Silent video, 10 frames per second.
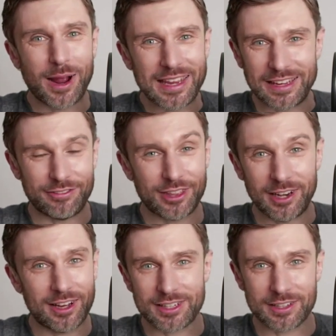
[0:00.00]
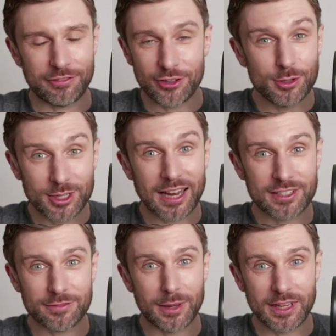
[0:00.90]
waiting for the last few
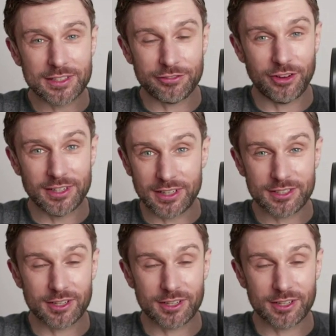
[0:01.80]
tens of millions of funding.